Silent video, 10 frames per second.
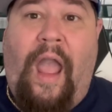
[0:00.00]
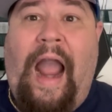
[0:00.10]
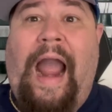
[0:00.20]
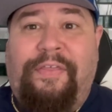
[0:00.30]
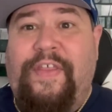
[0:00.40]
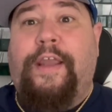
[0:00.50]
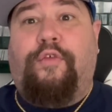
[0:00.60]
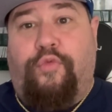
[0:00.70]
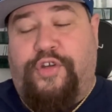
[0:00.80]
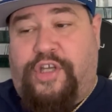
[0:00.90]

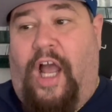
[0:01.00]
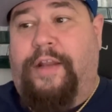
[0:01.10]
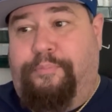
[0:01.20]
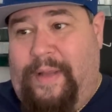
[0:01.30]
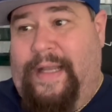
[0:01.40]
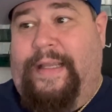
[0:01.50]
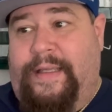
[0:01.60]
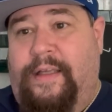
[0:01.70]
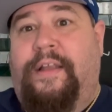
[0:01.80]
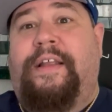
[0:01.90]
Rashad Penny
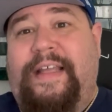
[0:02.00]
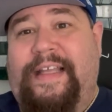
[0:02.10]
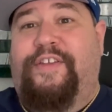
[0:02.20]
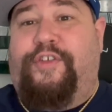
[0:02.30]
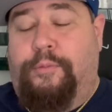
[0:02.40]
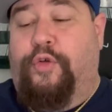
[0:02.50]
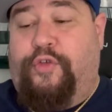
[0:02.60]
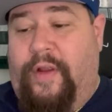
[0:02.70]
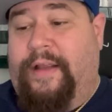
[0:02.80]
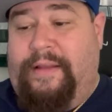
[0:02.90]
is the most
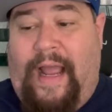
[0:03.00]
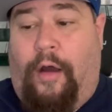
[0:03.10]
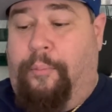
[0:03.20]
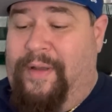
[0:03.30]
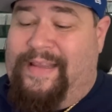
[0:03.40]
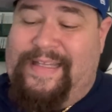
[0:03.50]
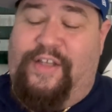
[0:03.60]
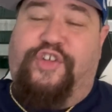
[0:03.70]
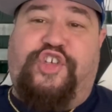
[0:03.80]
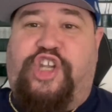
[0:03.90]
likely out. But
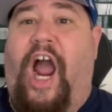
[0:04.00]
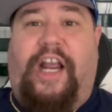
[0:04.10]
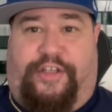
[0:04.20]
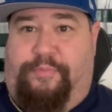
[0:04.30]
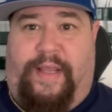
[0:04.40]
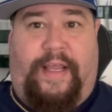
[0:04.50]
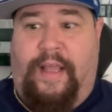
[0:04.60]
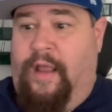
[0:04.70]
this shocked me.